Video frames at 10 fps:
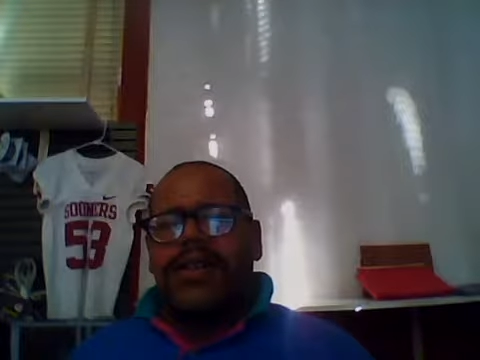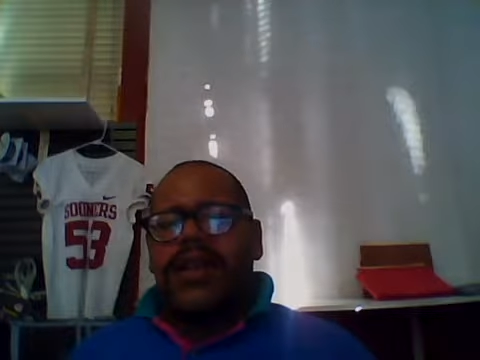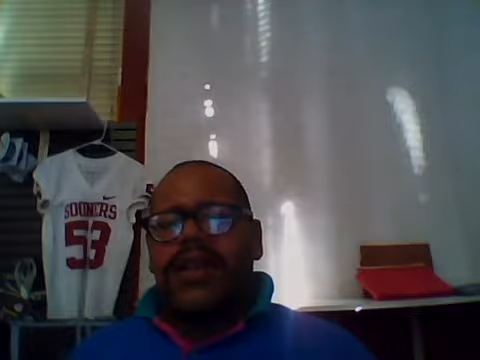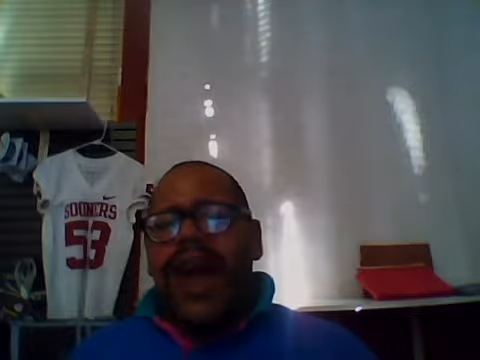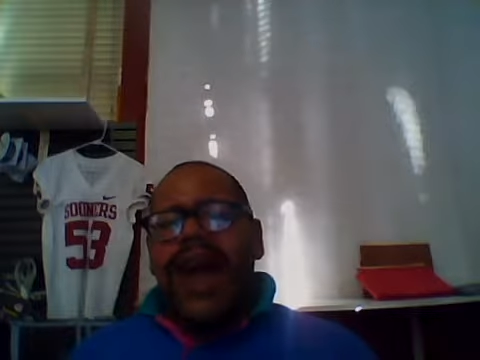
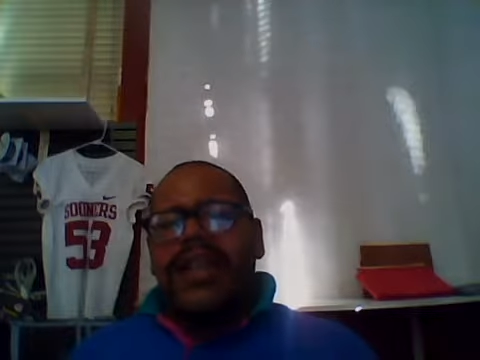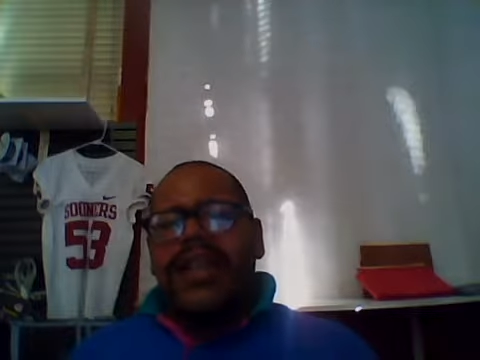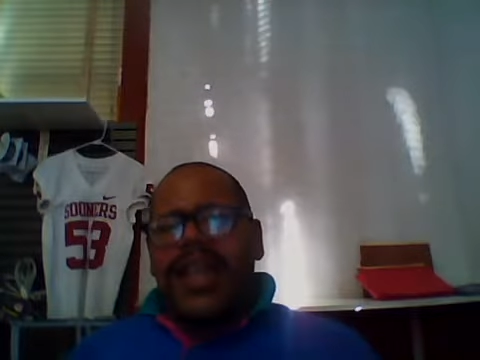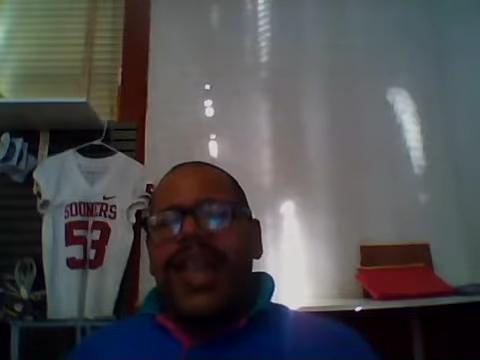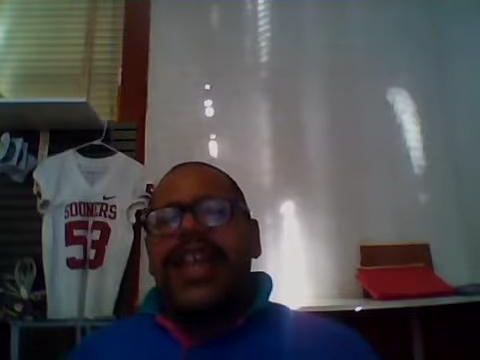God
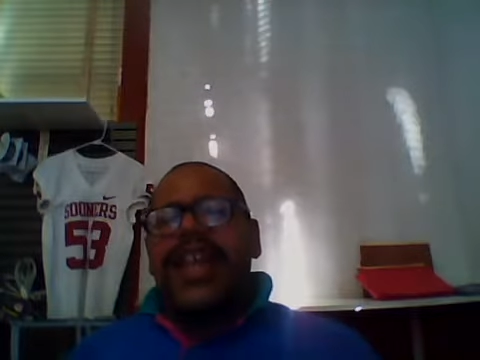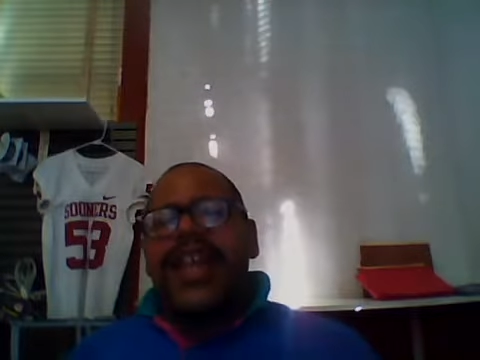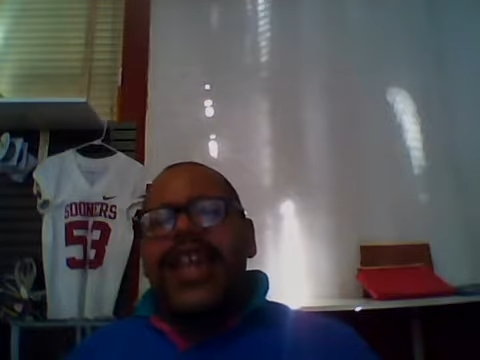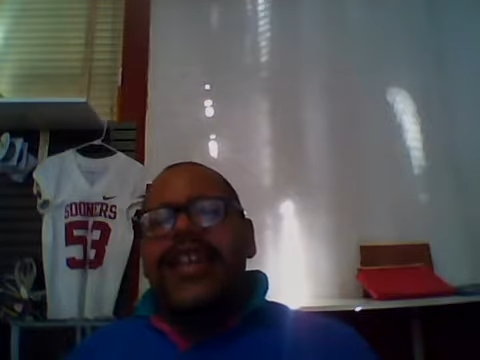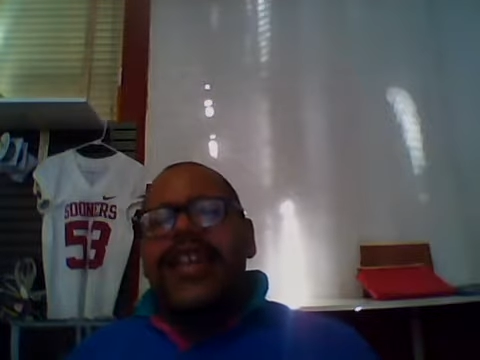said
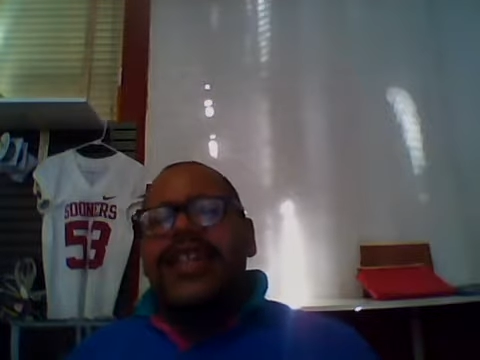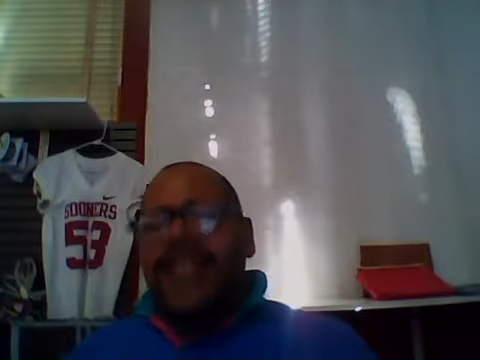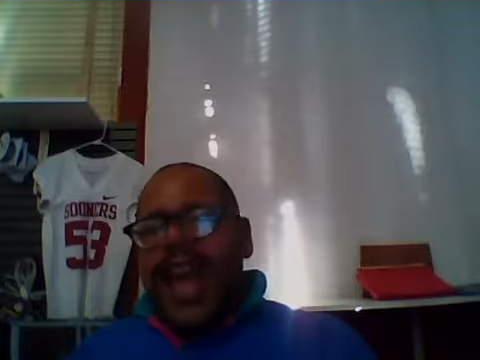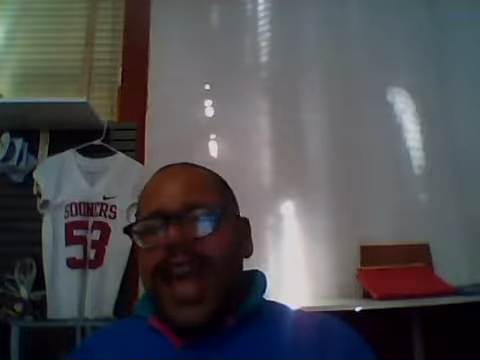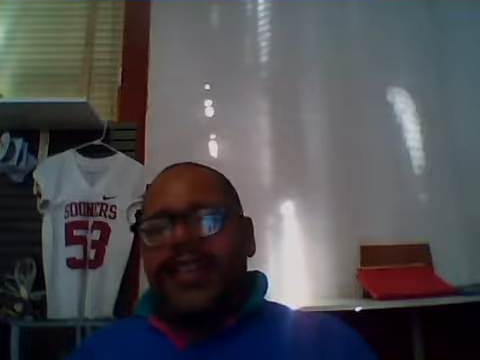he
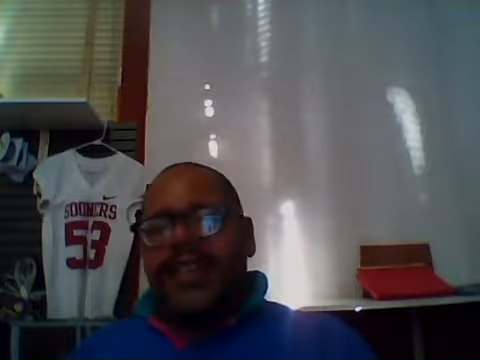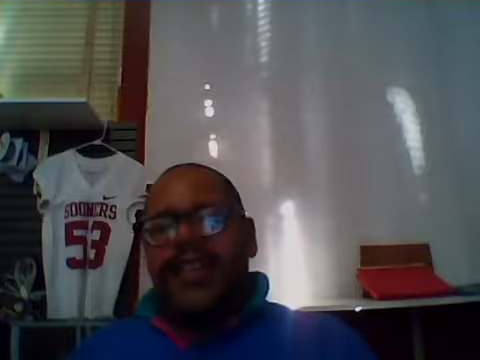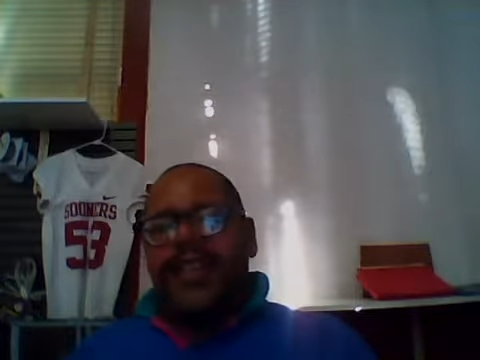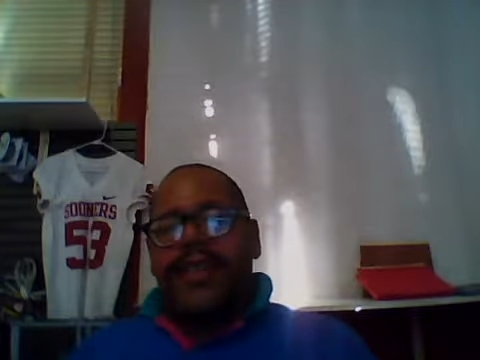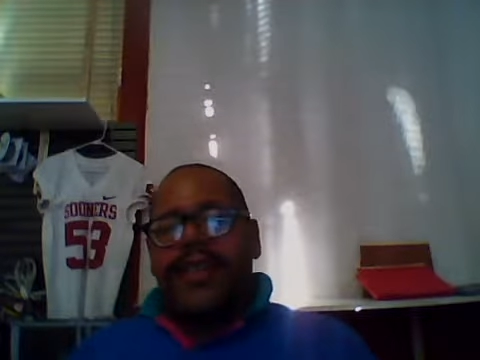set.
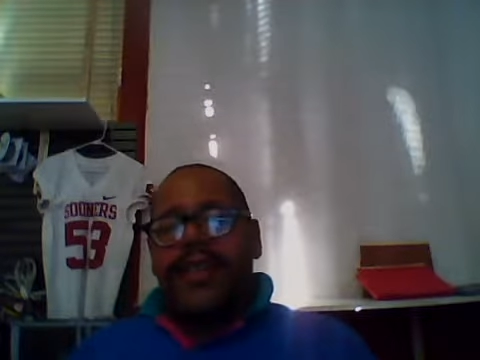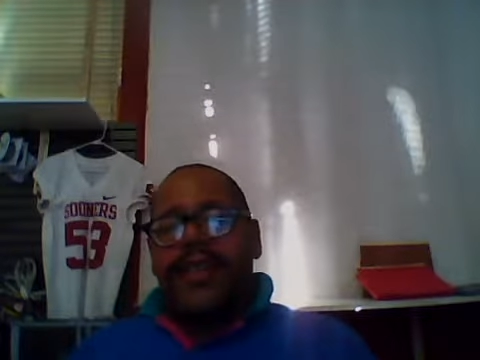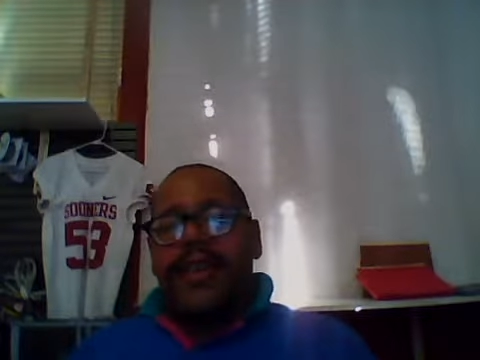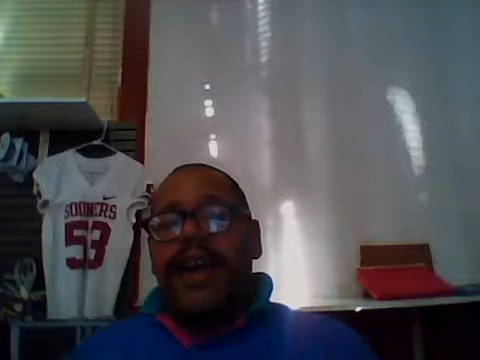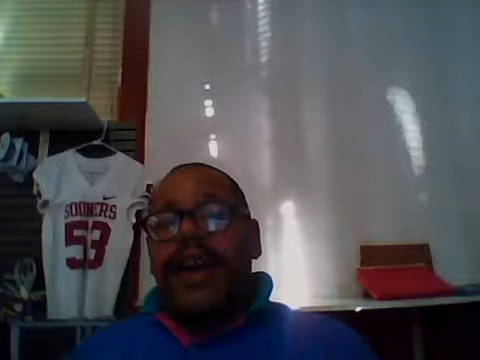
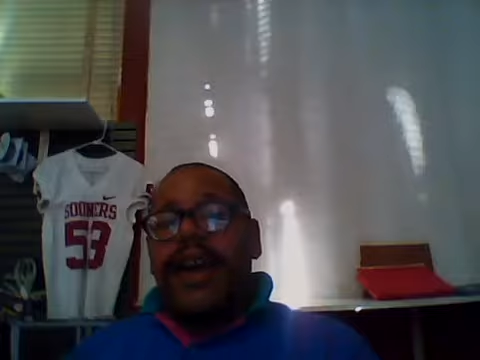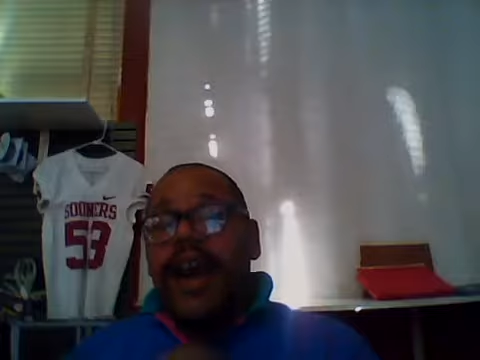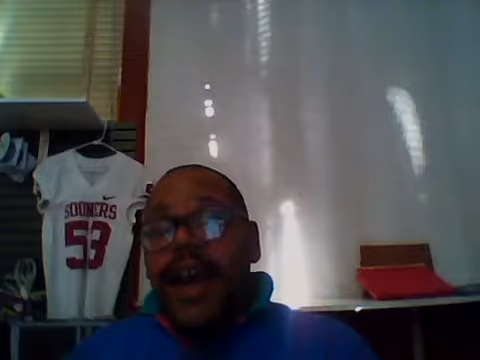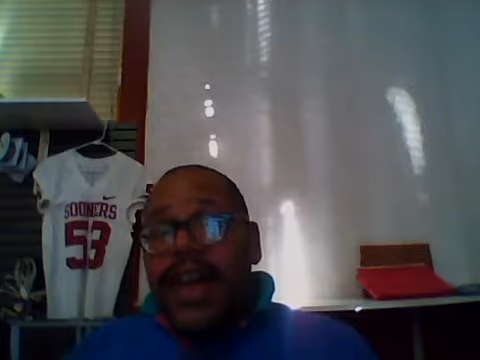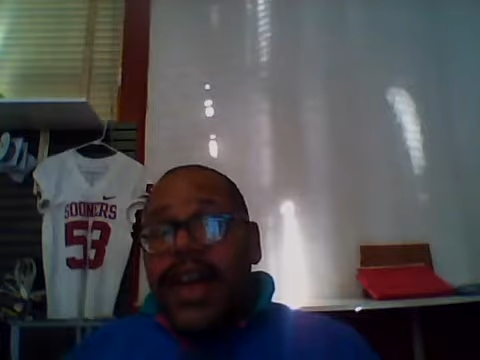
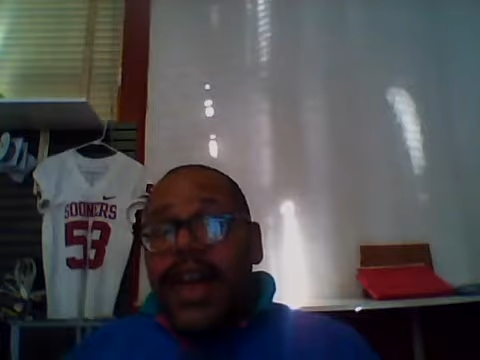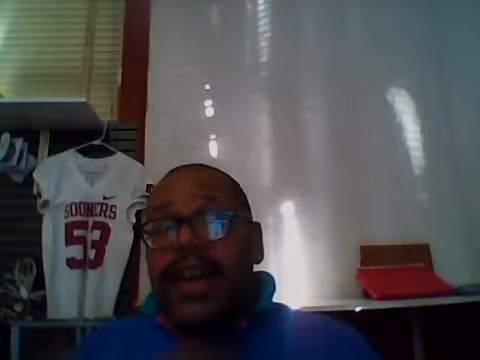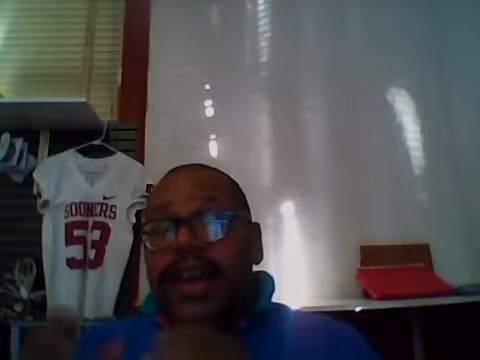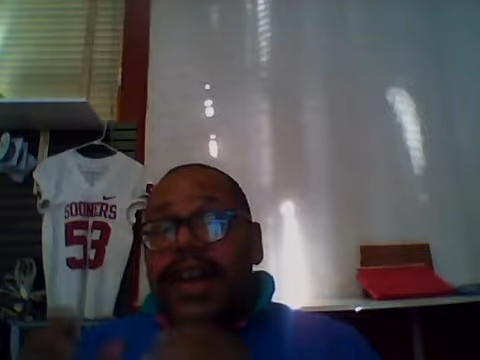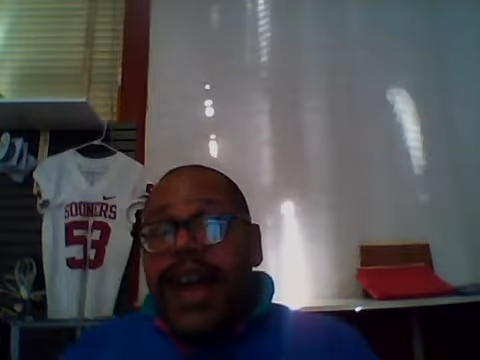
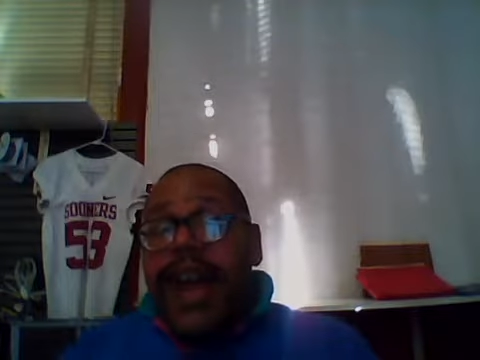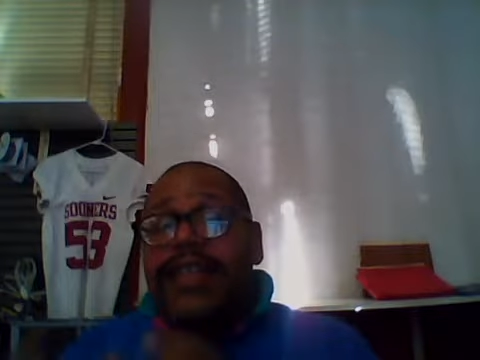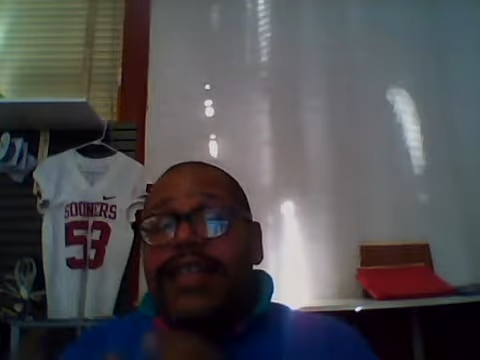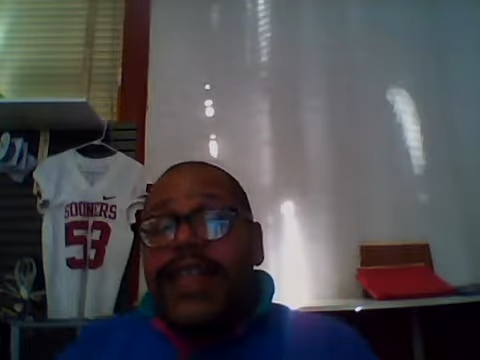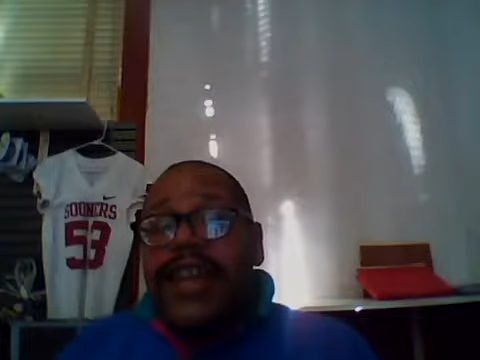Again,
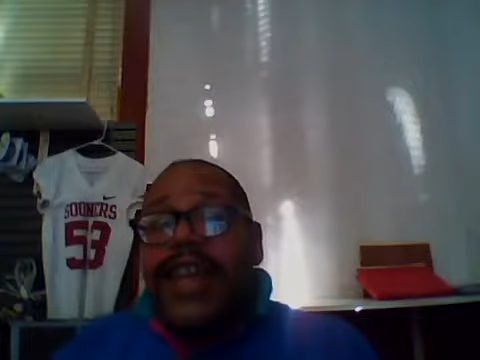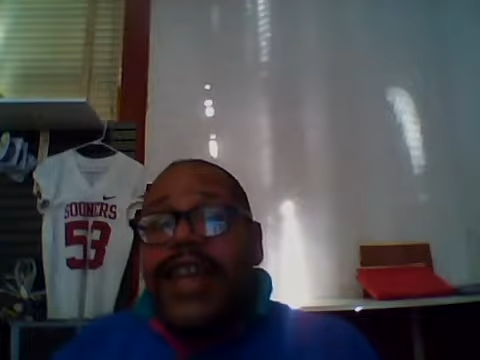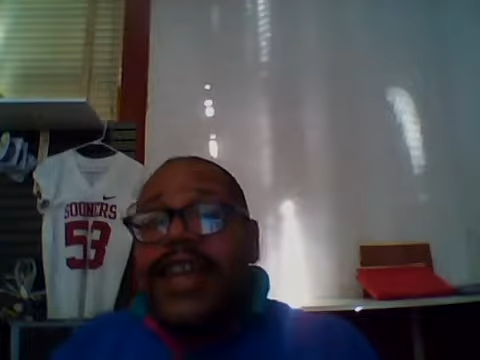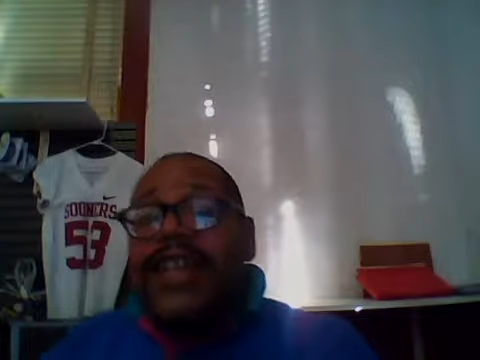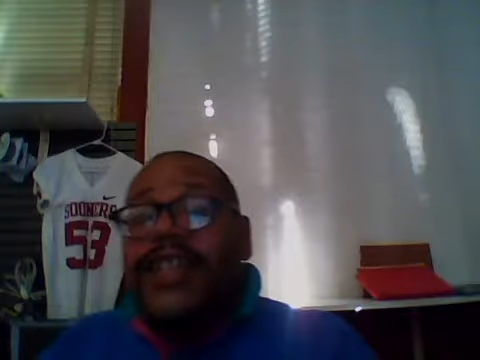God said
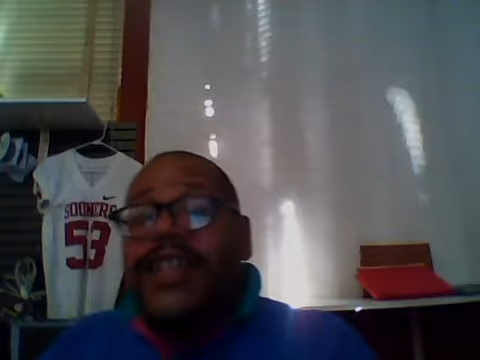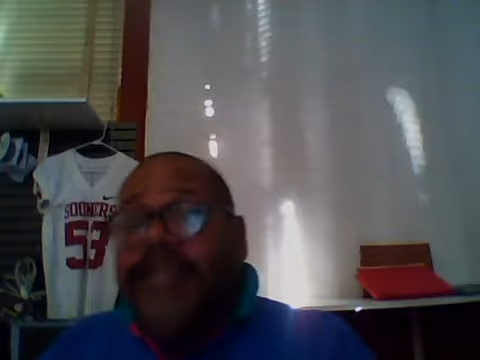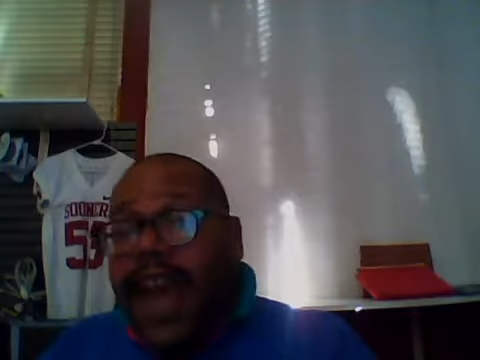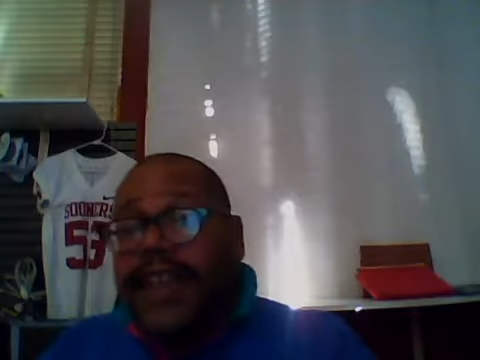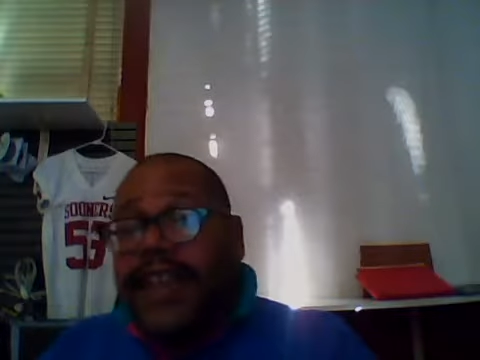he
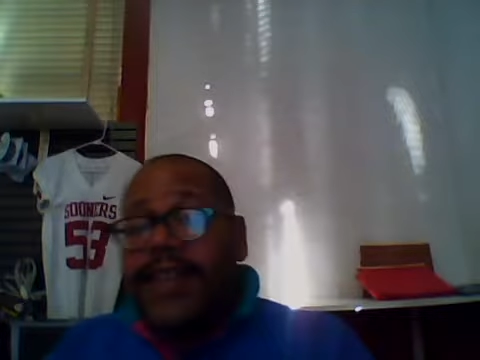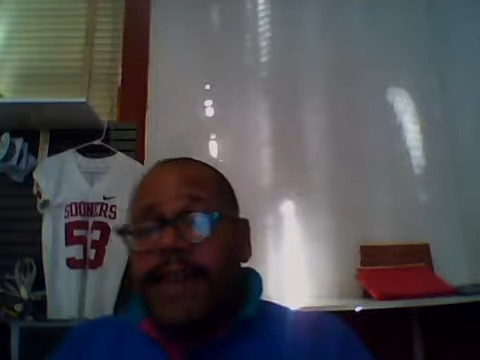set.